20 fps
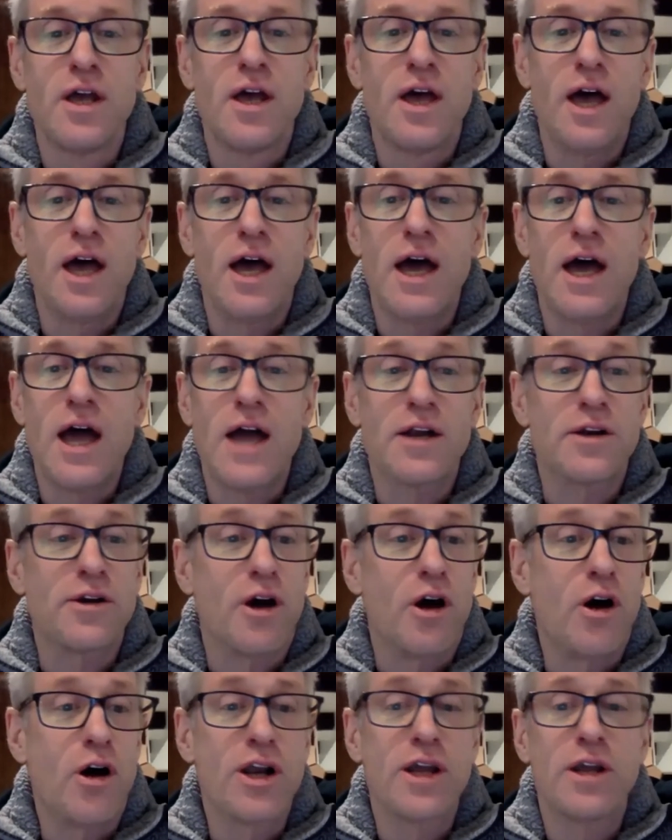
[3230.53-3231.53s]
And
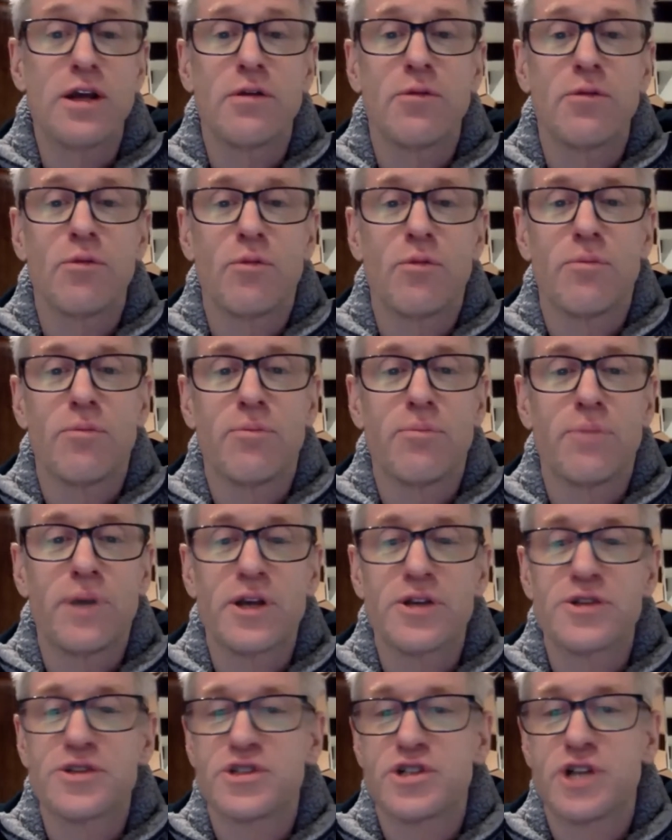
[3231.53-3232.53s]
Holly,
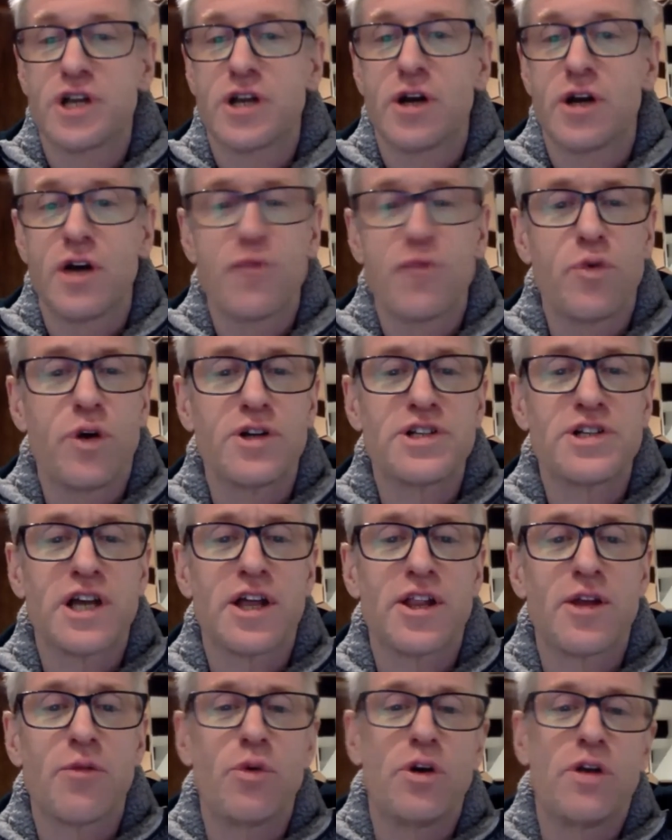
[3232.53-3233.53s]
because she and I have worked
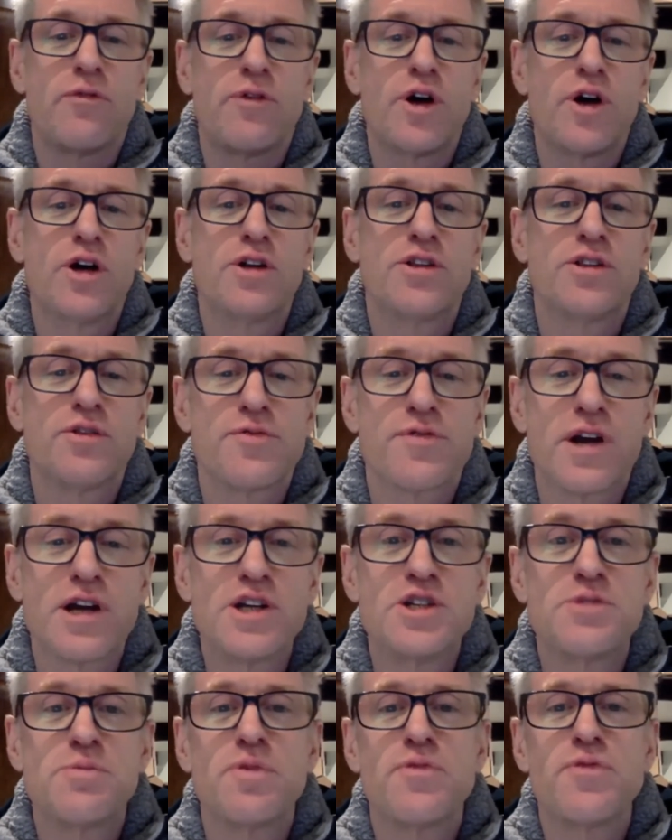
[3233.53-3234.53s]
together, will have heard the
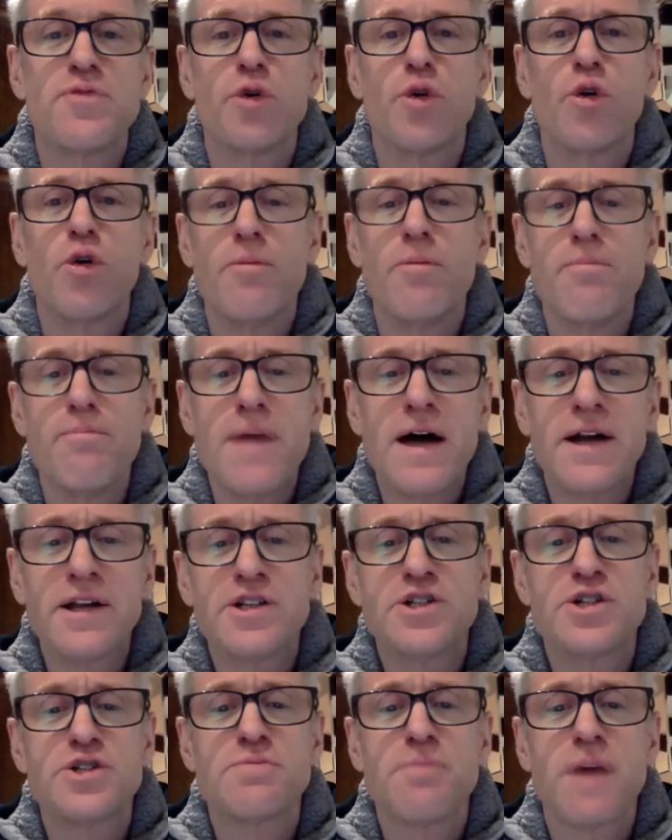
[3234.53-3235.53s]
phrase before,
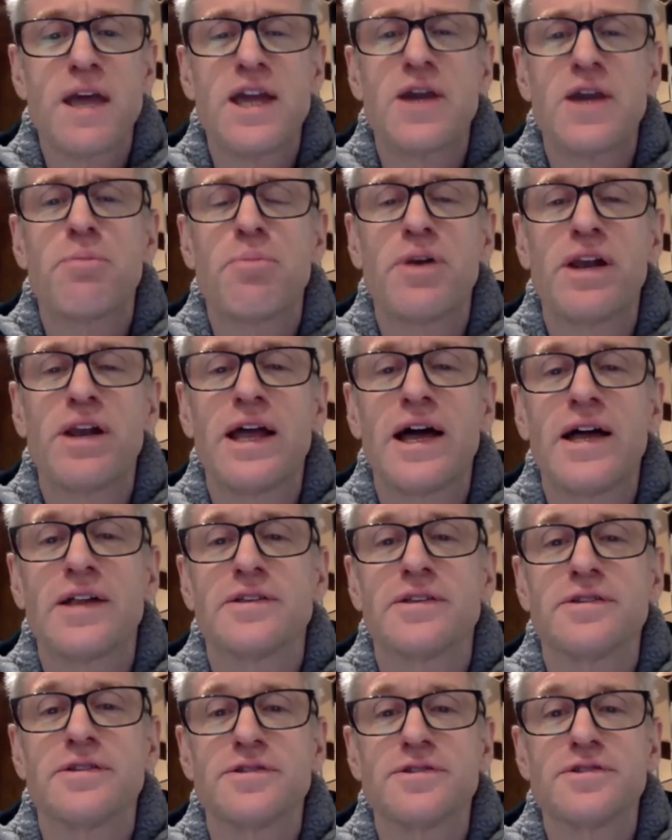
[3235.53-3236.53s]
managers make
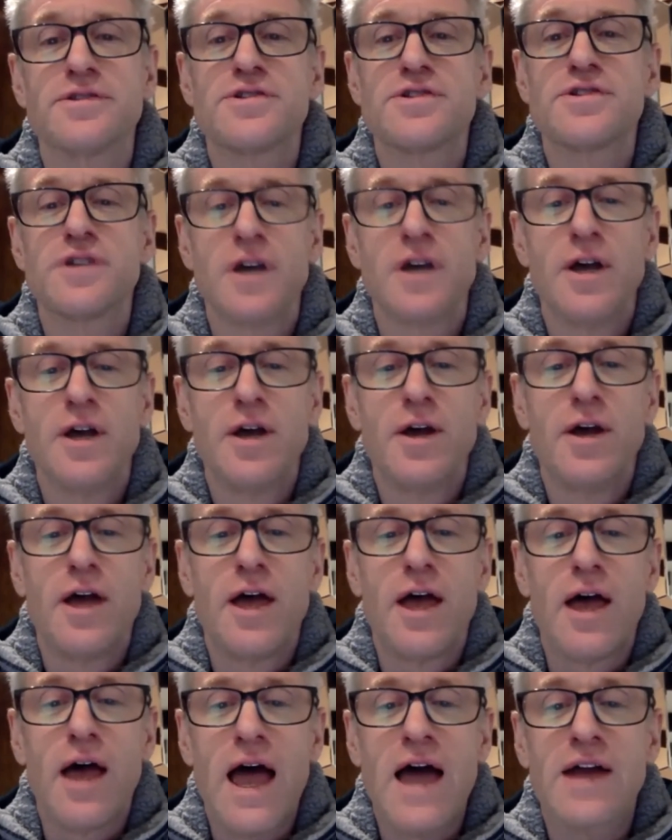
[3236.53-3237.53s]
plans
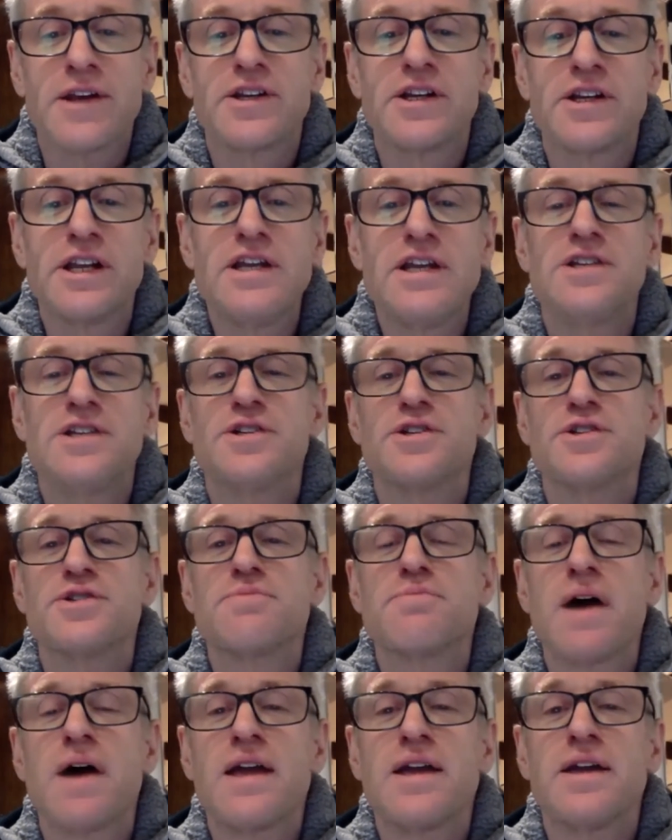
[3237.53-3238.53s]
and leaders
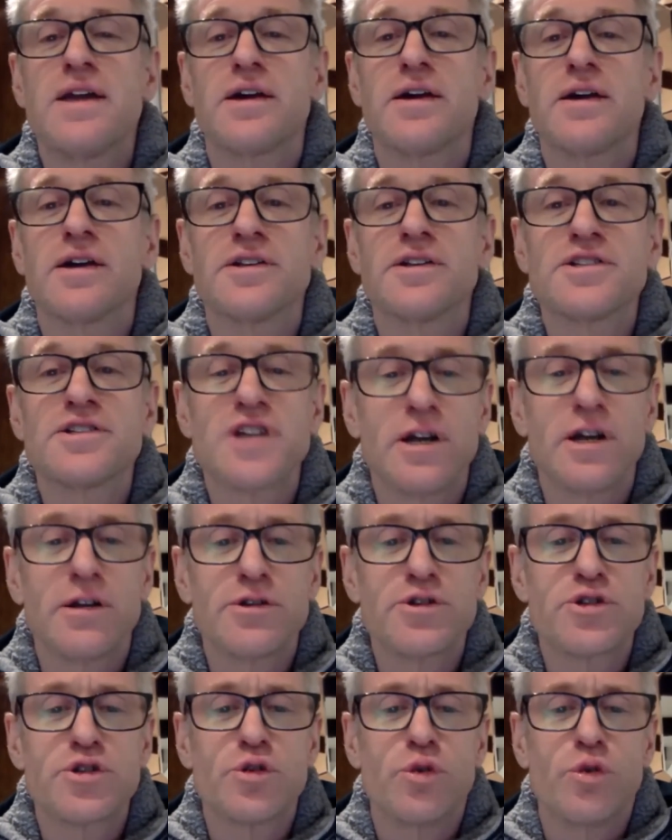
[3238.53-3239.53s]
make and tell
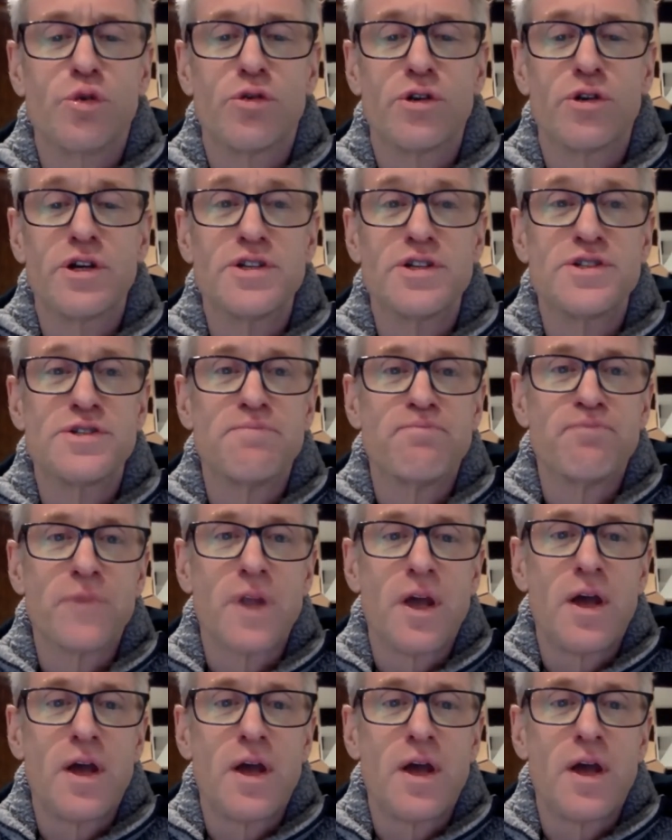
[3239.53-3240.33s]
stories.